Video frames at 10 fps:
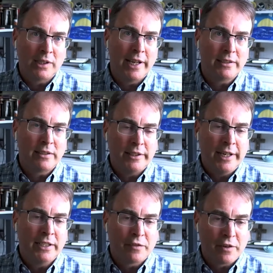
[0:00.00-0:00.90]
collect
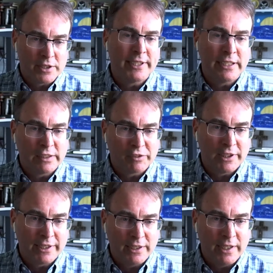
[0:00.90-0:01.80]
data for the sake of
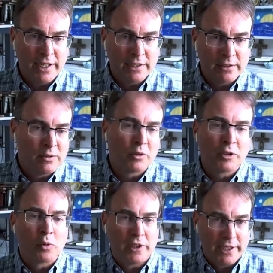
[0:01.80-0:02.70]
collecting data
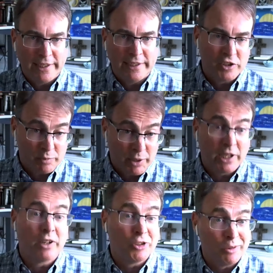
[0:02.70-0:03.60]
or don't collect data just
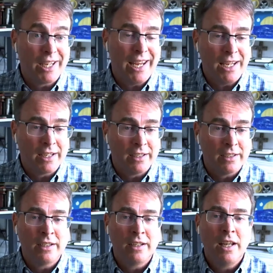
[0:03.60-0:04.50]
because you can
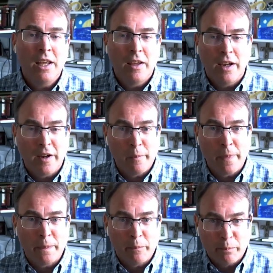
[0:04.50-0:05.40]

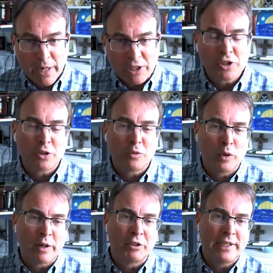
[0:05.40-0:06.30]
um, make
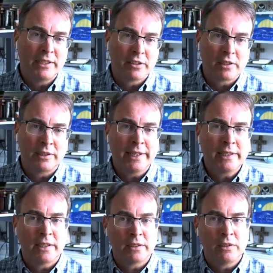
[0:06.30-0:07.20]
sure whatever data you're
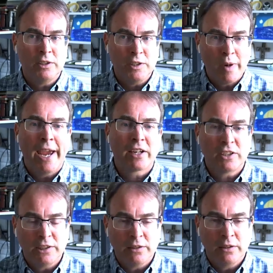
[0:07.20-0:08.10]
collecting you
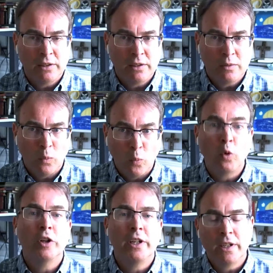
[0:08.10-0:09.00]
actually
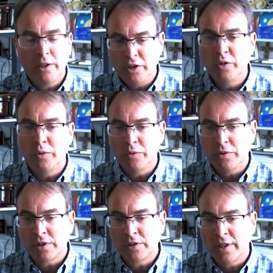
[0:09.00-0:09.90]
would
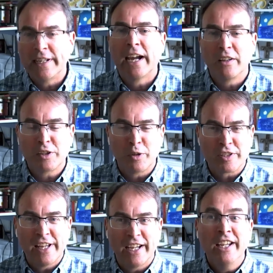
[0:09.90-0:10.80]
use and not
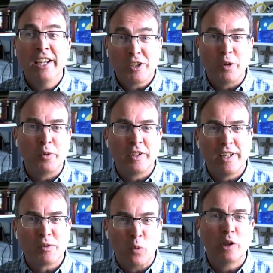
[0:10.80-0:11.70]
so it's not so
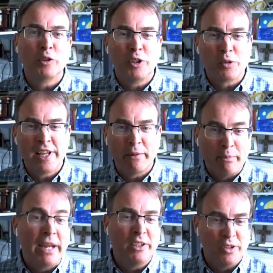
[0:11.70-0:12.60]
it's will use
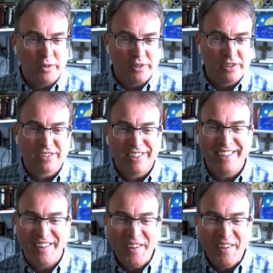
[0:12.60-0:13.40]
not may use